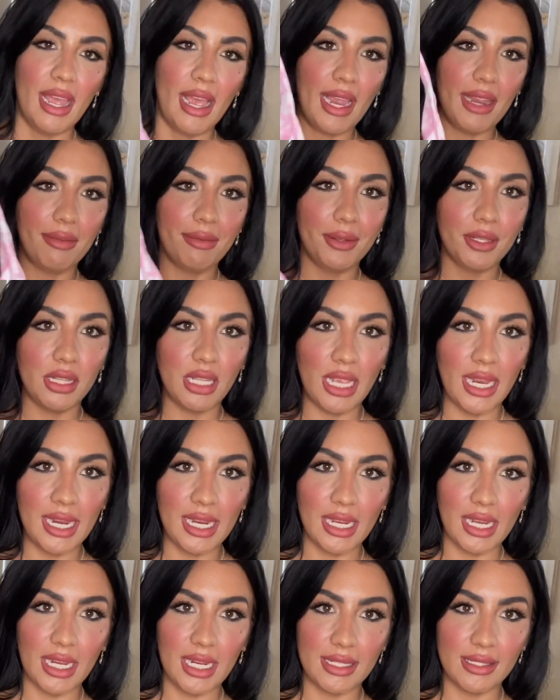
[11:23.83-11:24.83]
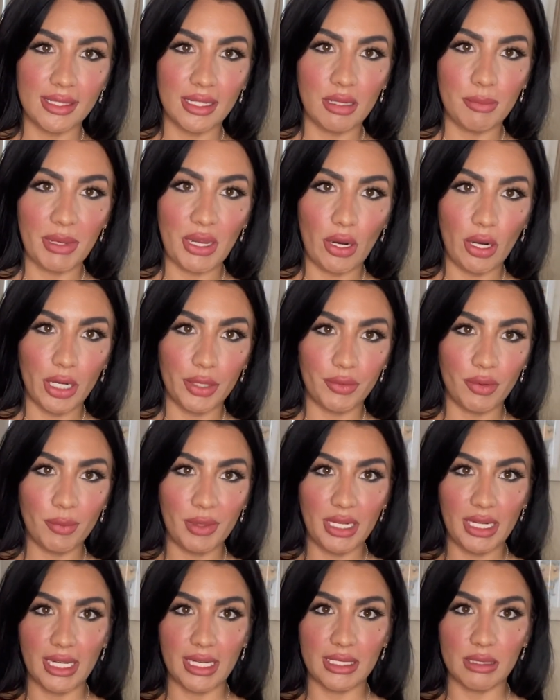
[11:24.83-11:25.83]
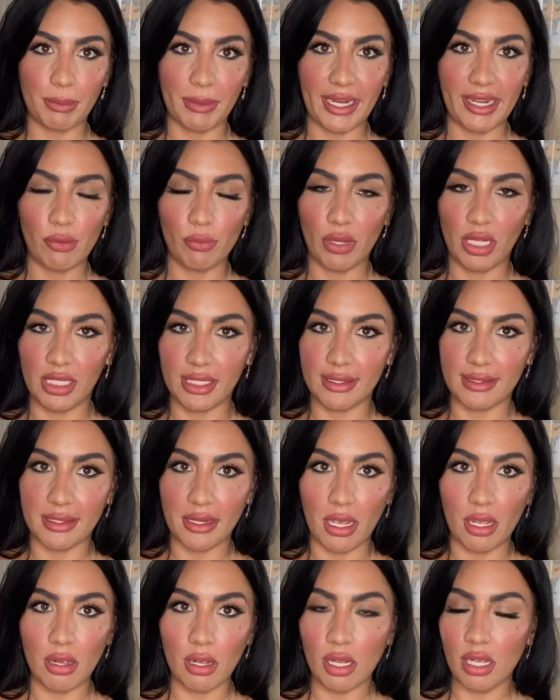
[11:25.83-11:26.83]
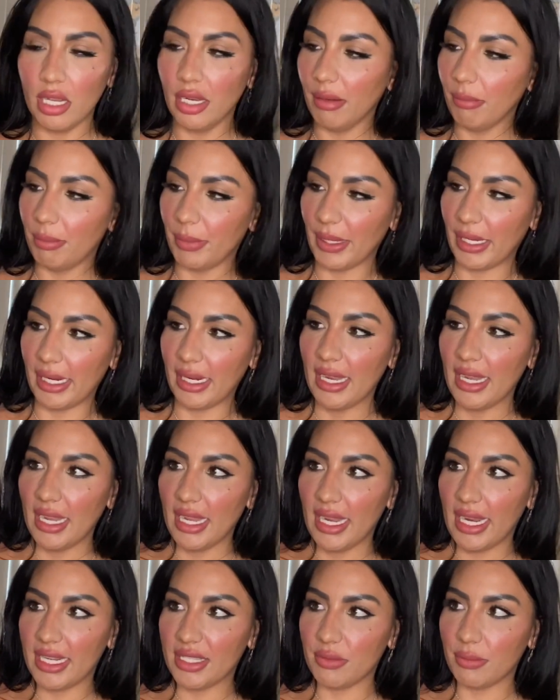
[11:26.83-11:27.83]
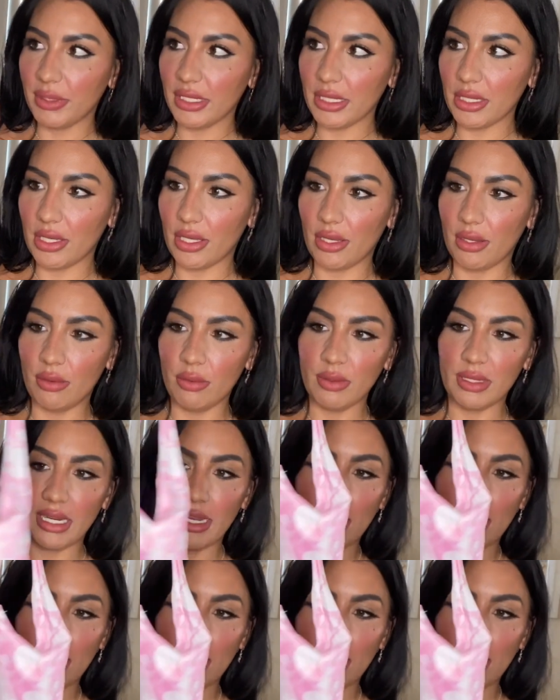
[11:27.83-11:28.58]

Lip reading: I feel like it's gonna be hard for me to explain while it's not on, but it's really cute.